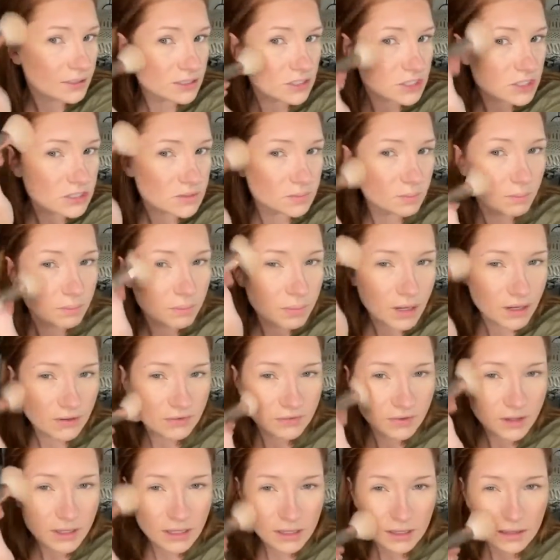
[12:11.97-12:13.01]
Just
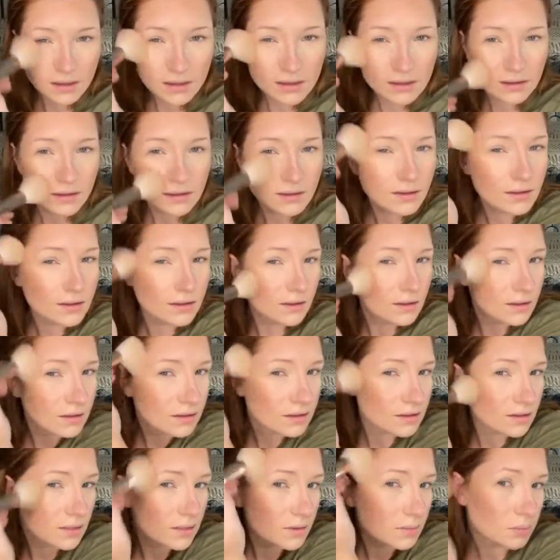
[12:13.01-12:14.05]
buffing
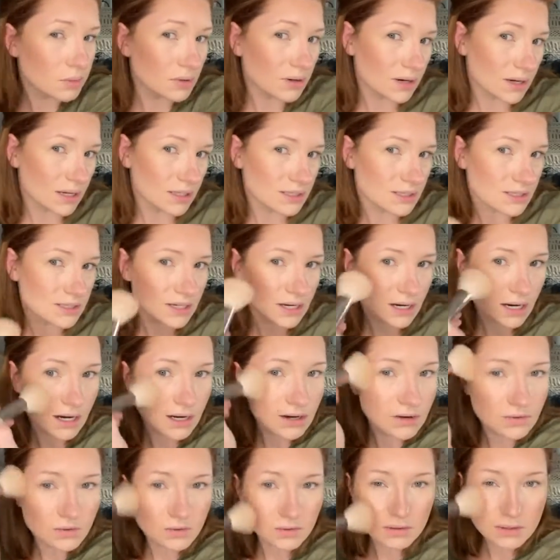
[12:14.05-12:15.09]
the
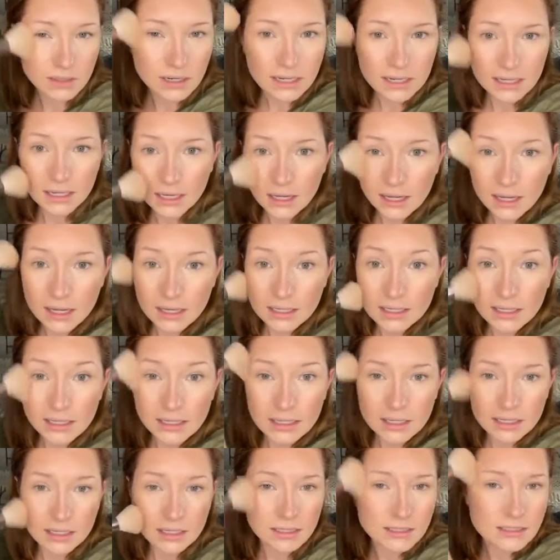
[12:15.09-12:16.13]
bronzer right on,
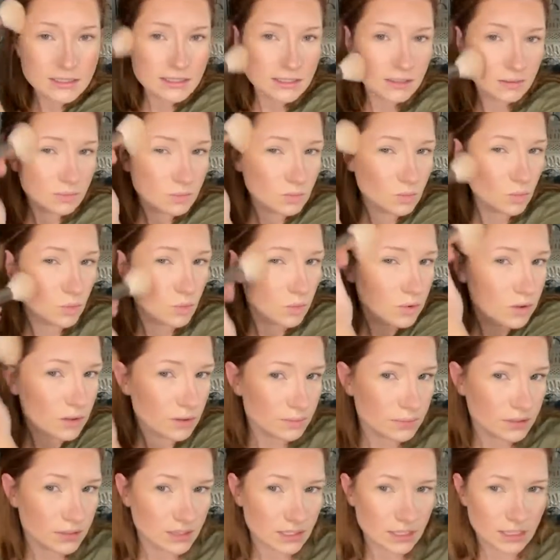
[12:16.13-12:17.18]
getting some
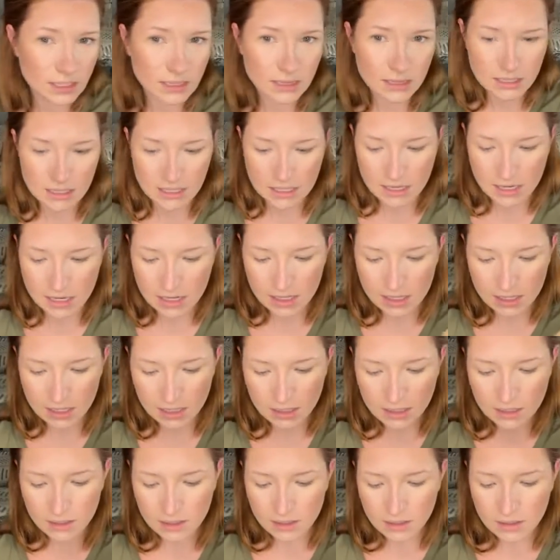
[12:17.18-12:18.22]
warmth in there,
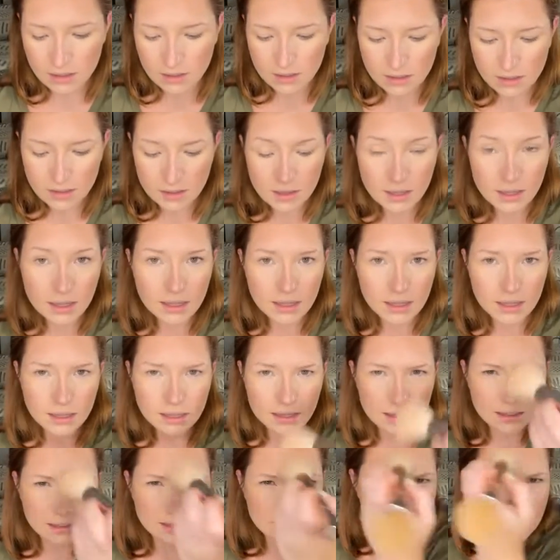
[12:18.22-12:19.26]

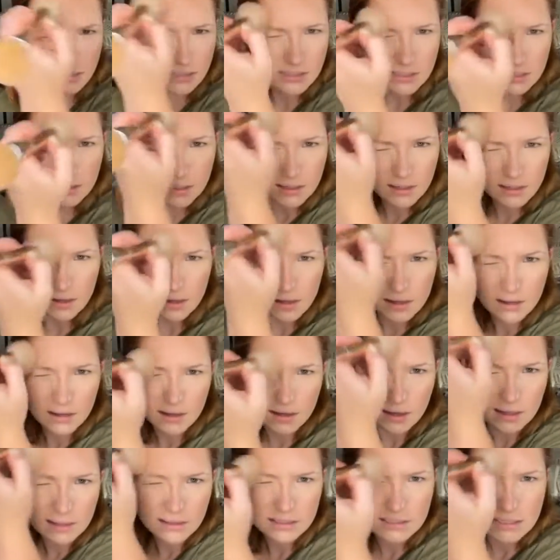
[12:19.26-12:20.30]
and
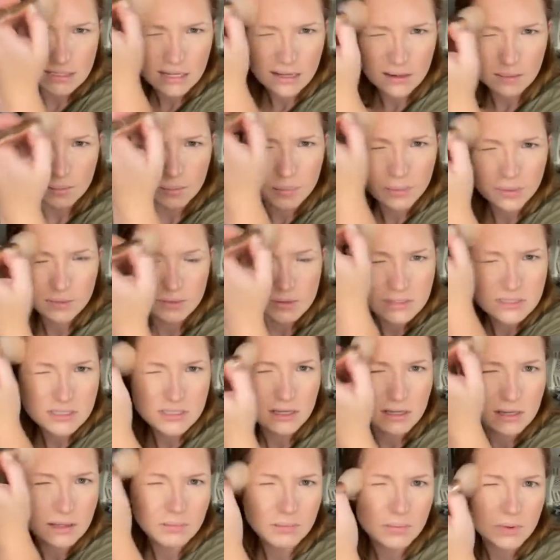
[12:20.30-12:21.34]
on the
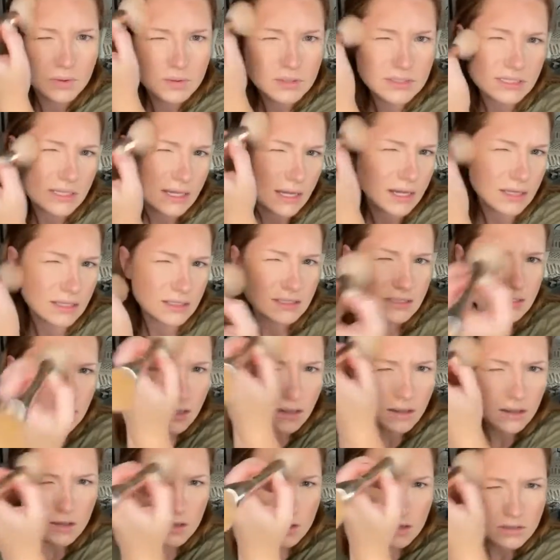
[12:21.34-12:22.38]
temples on both sides.
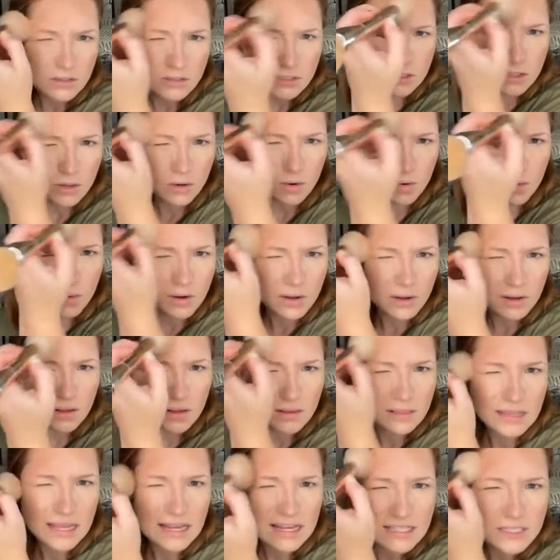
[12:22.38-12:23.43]
So
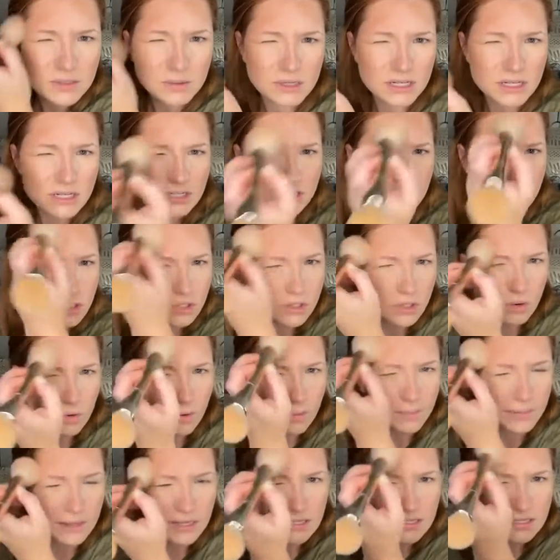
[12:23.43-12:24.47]
that's what is so
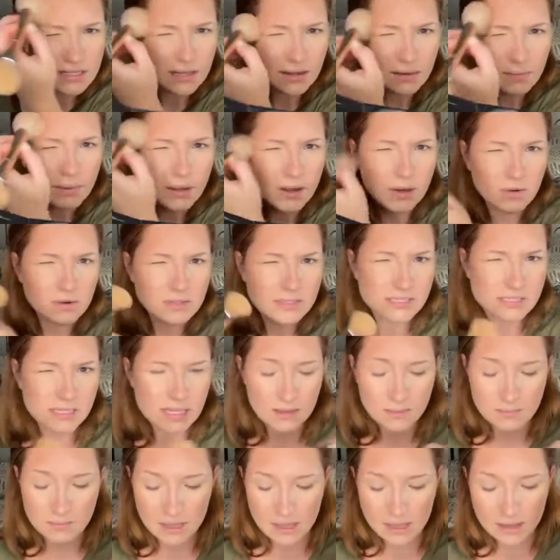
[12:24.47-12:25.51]
amazing about
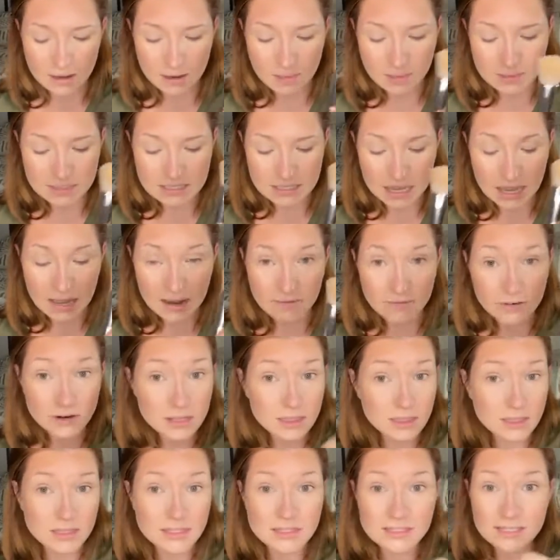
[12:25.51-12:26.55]
Saint makeup is
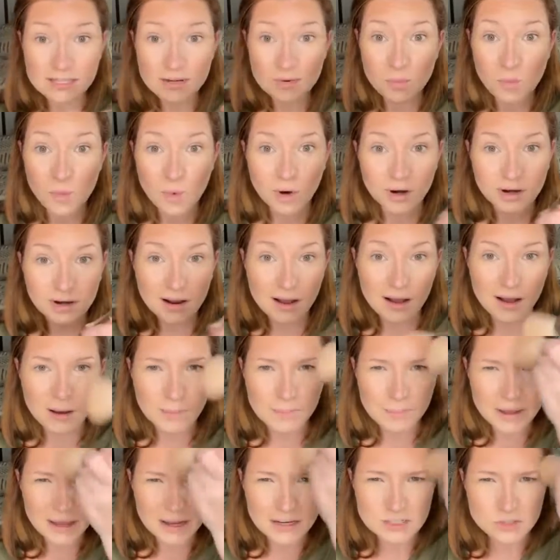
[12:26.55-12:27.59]
everything's in one
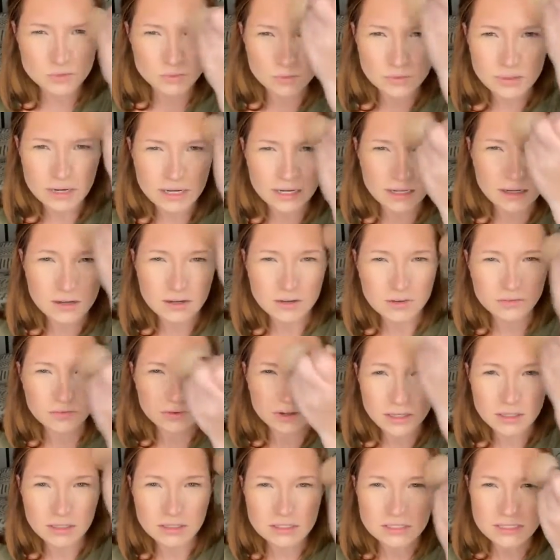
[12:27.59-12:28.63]
compact right at your
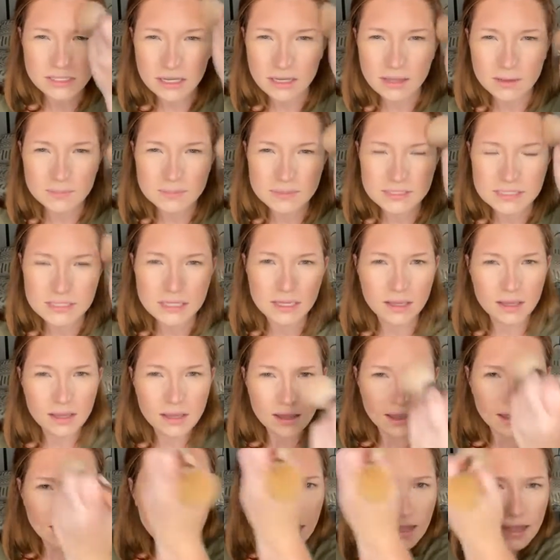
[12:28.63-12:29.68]
fingertips.
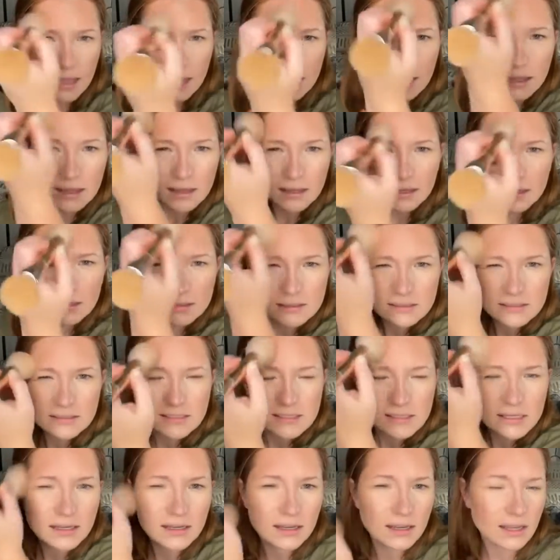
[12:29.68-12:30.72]

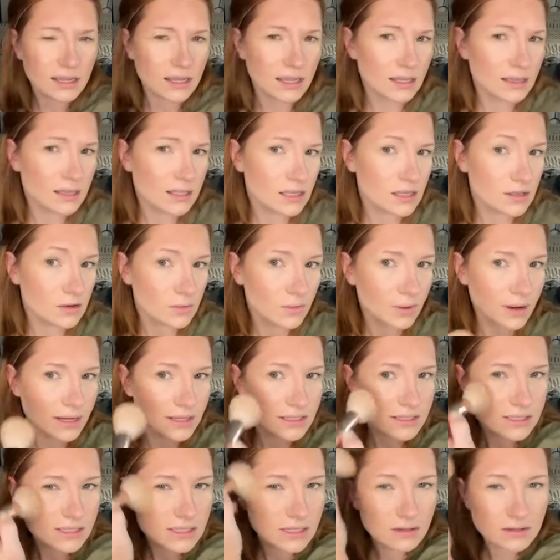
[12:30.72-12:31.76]
And in the
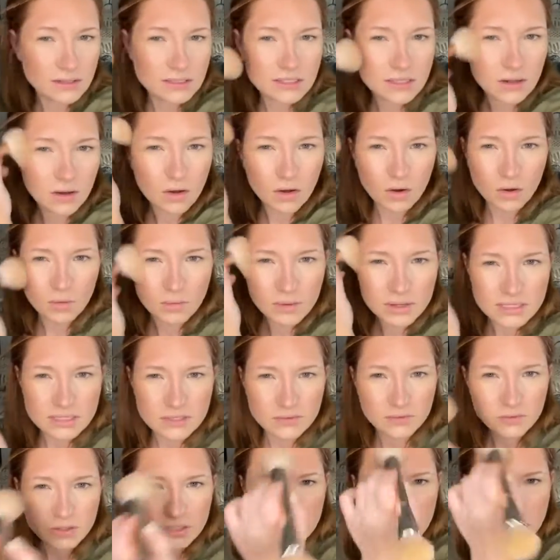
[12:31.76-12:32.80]
US, there's
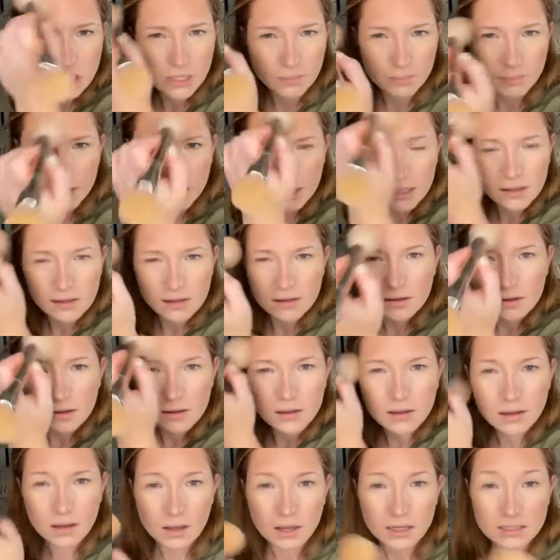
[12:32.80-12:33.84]
always free shipping.
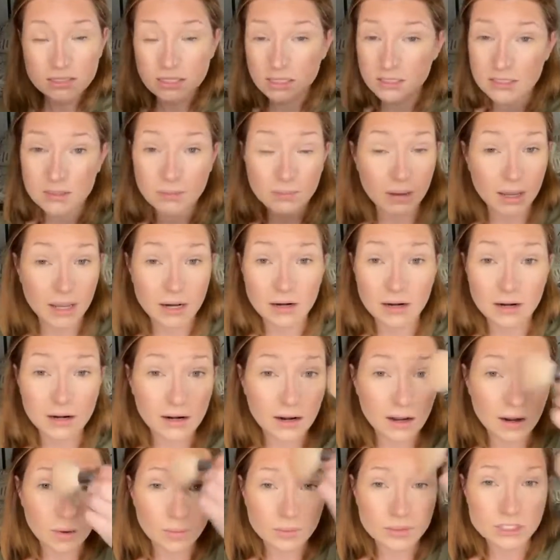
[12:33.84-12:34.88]
Doesn't matter
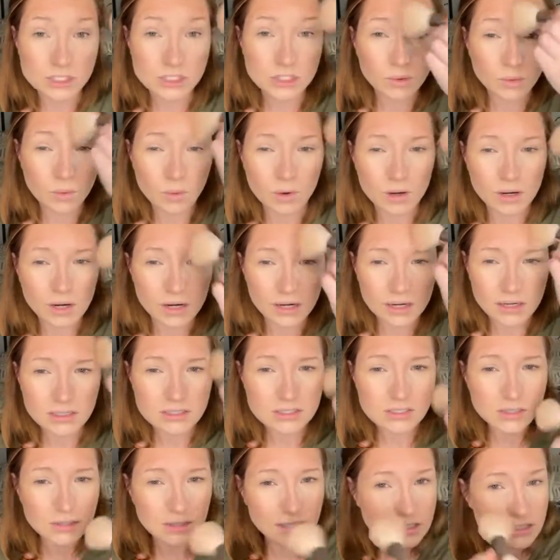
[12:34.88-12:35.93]
how much you order.
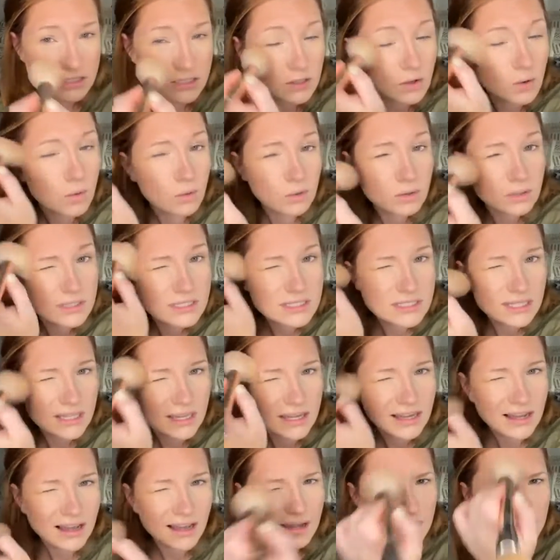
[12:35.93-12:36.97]
So that is the coolest
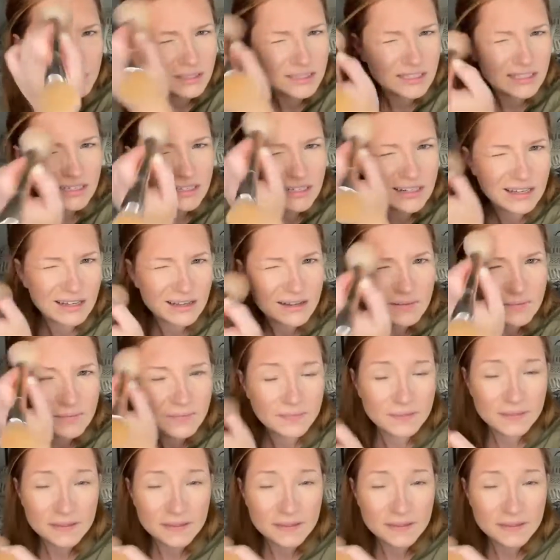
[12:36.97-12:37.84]
thing. Hi, Melinda.